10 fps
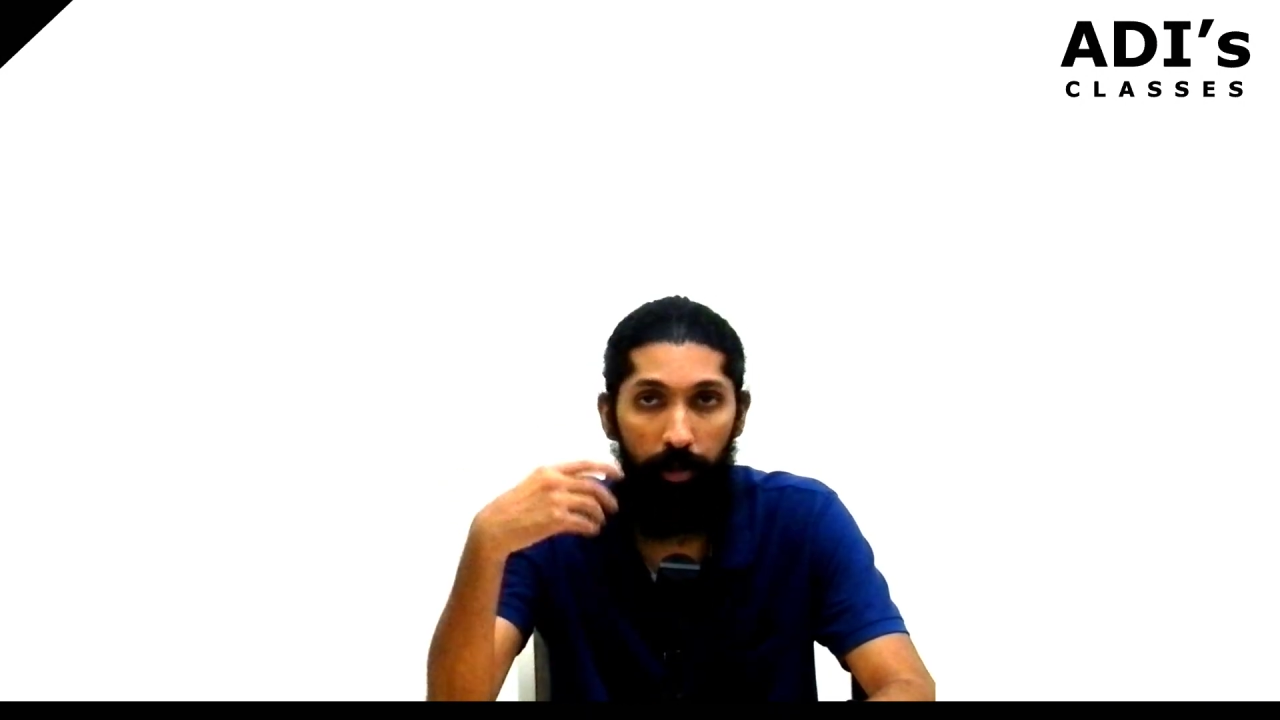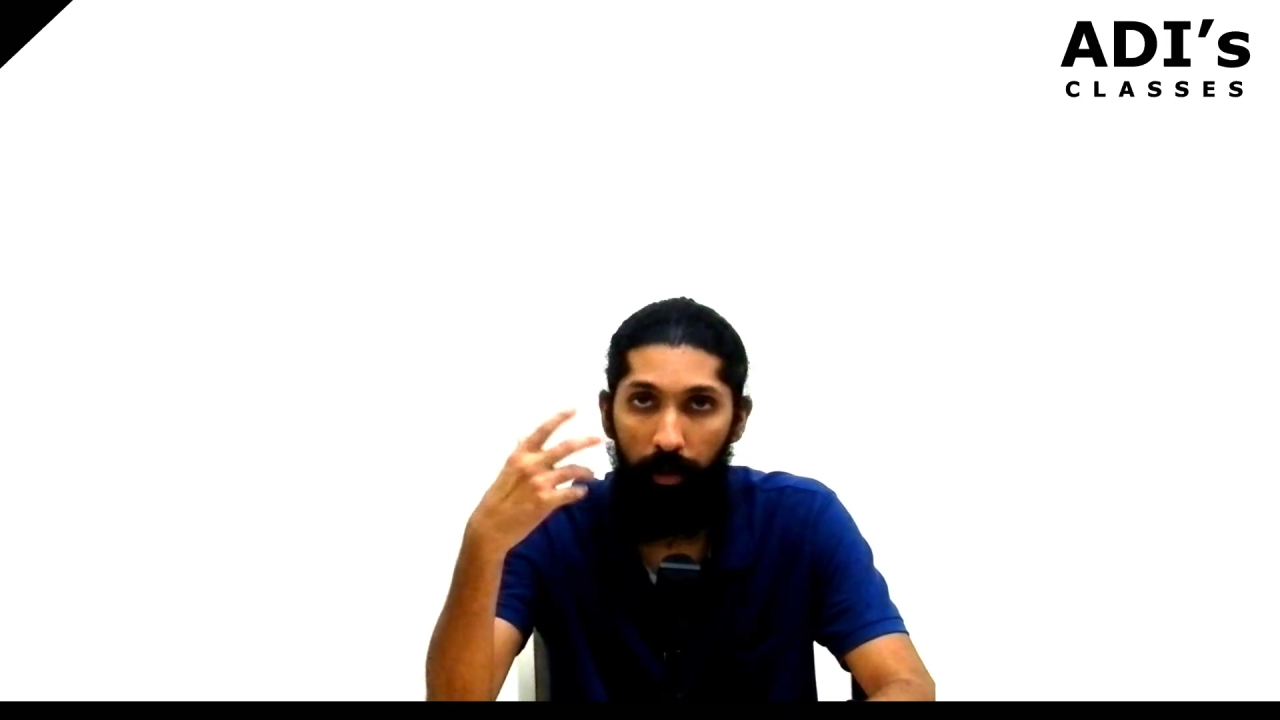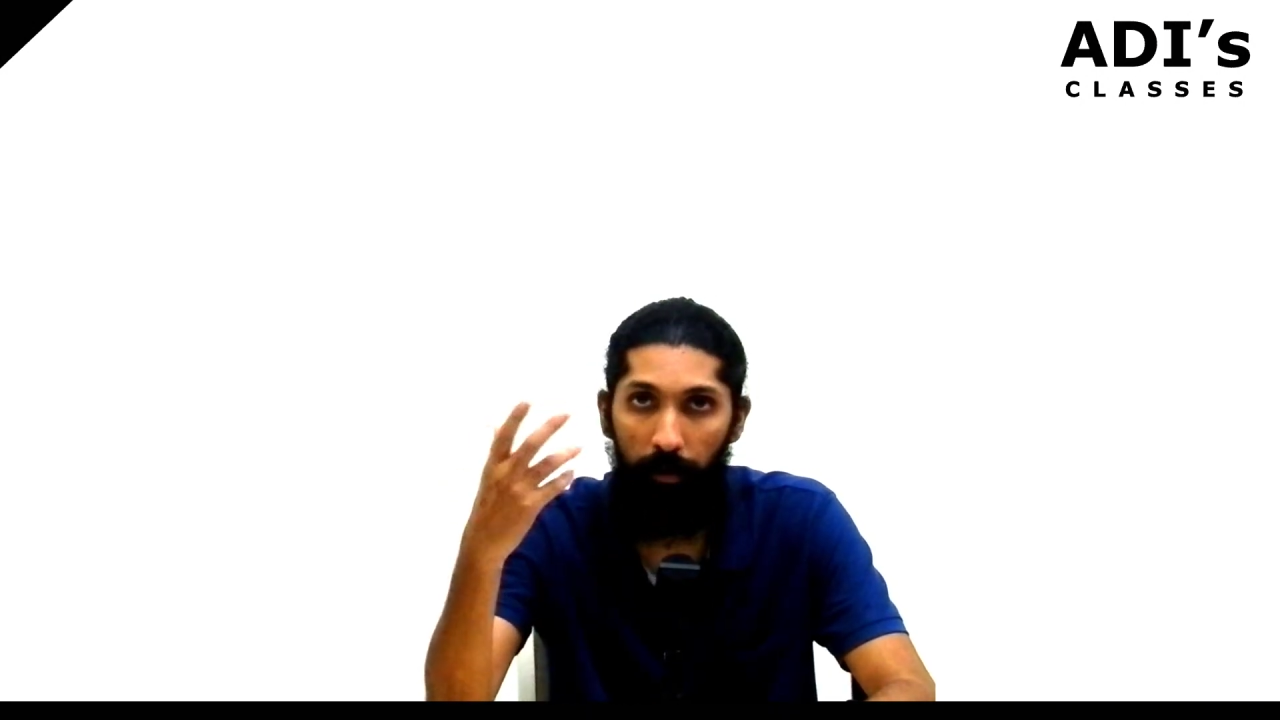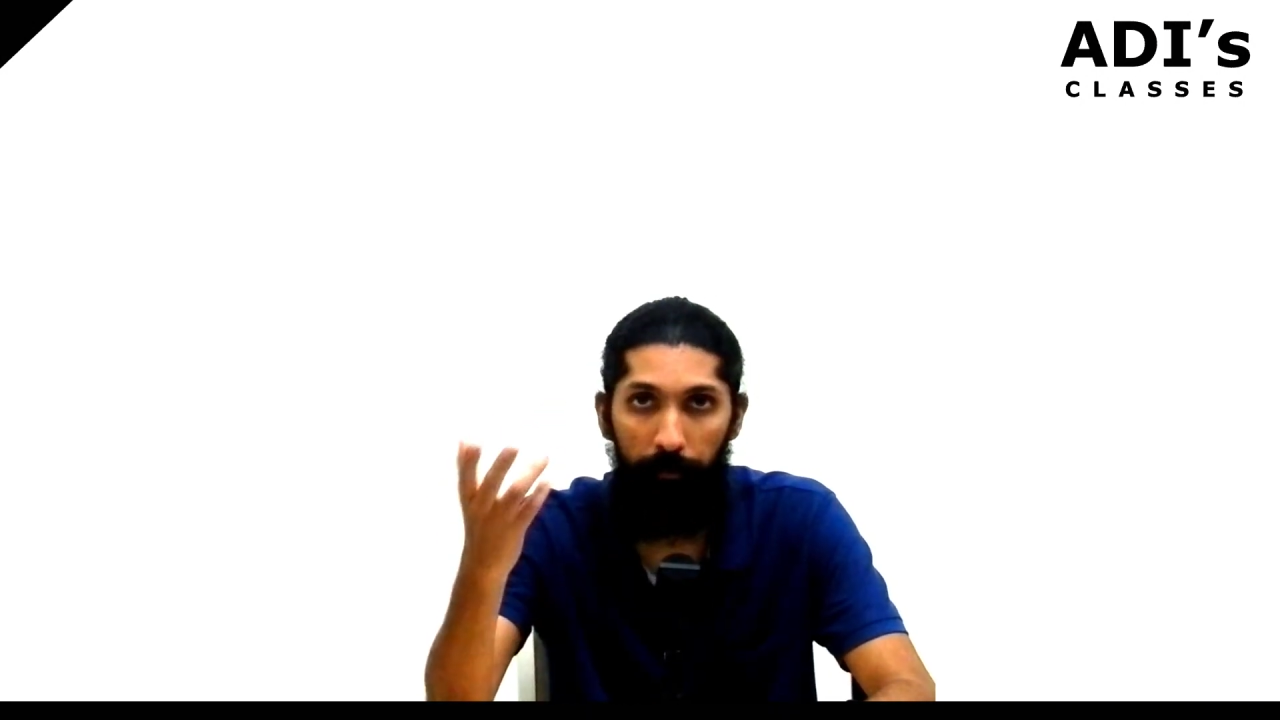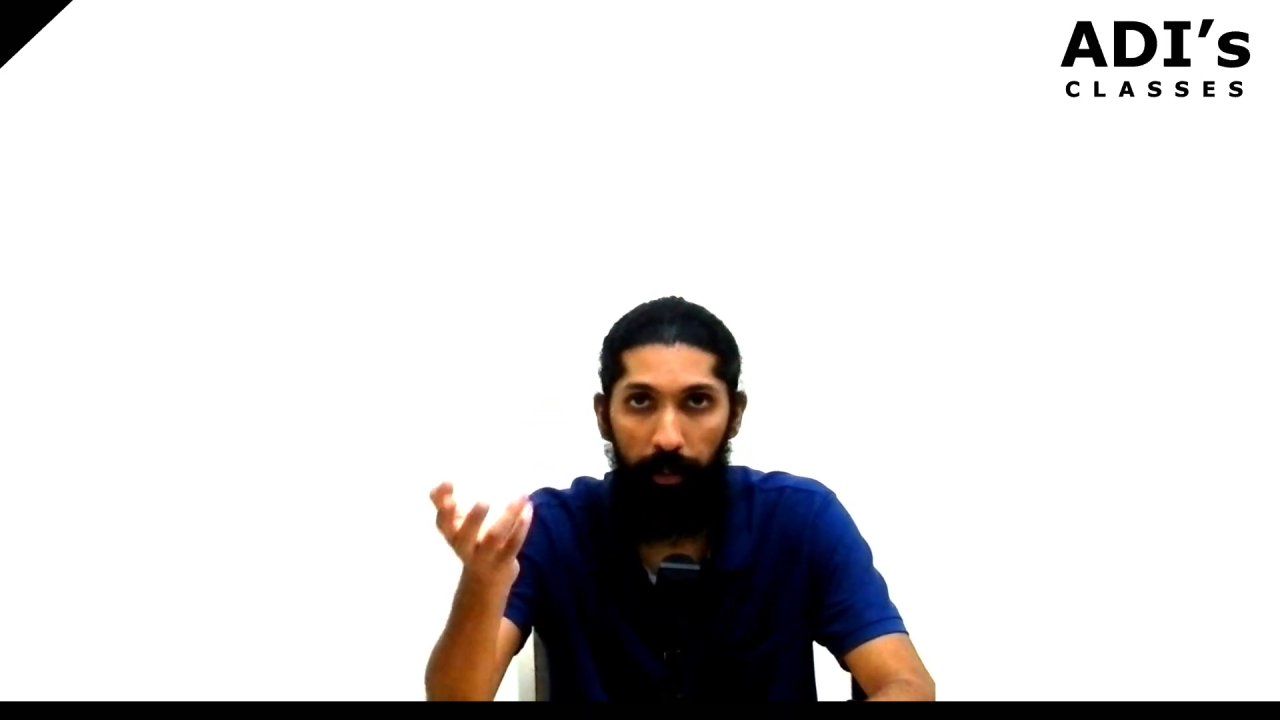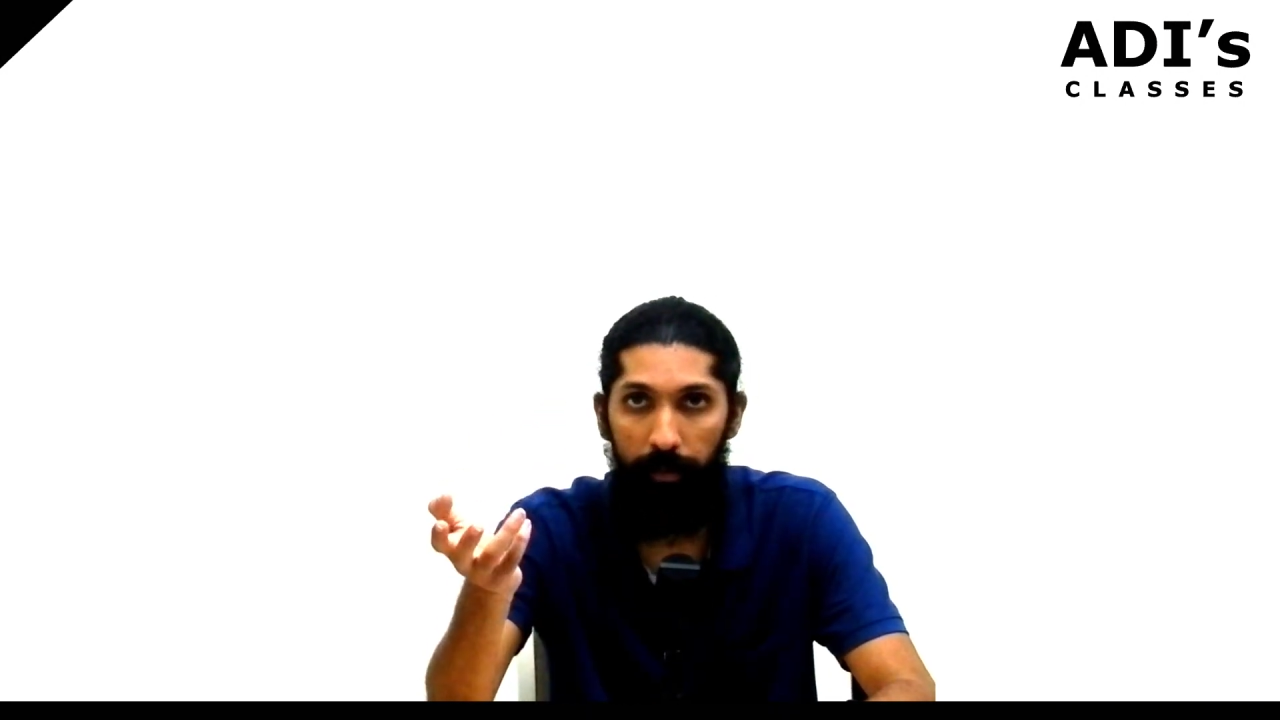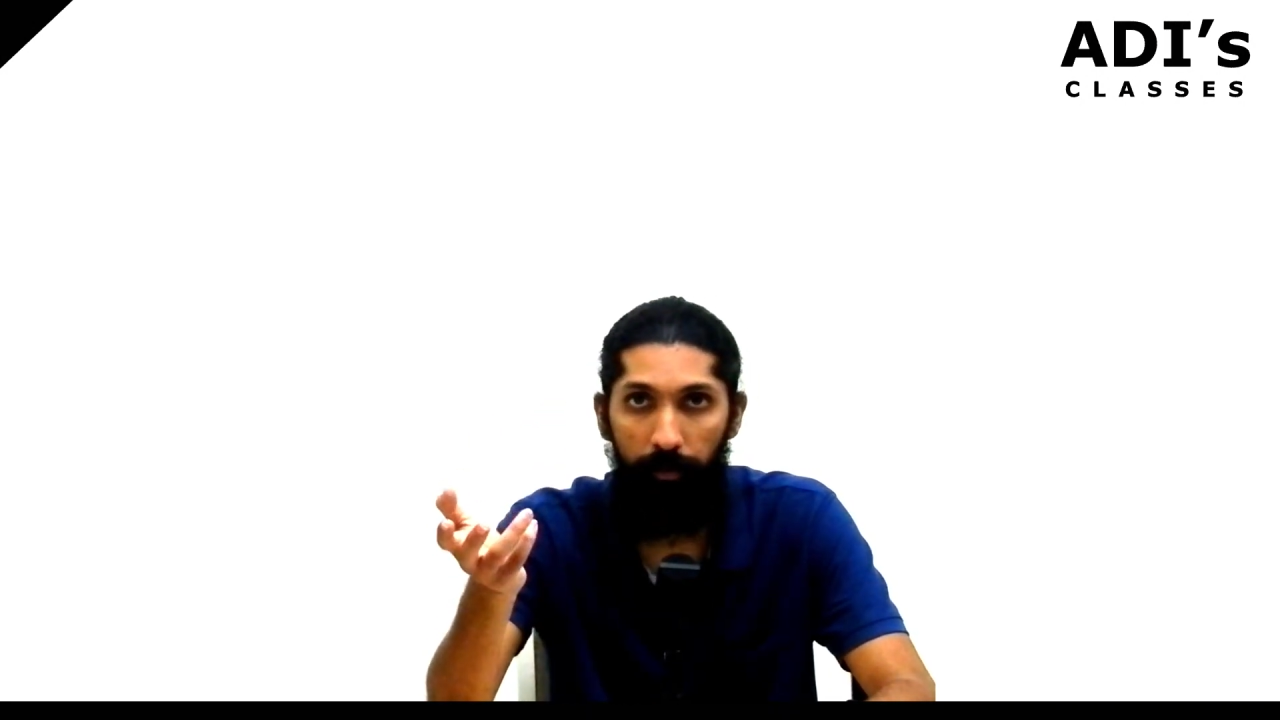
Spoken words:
to comply